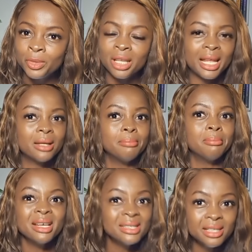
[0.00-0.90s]
Like
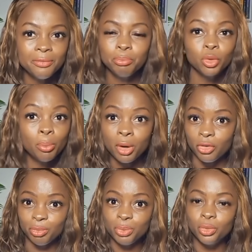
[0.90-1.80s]
massive number
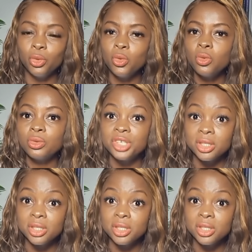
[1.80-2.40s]
of people who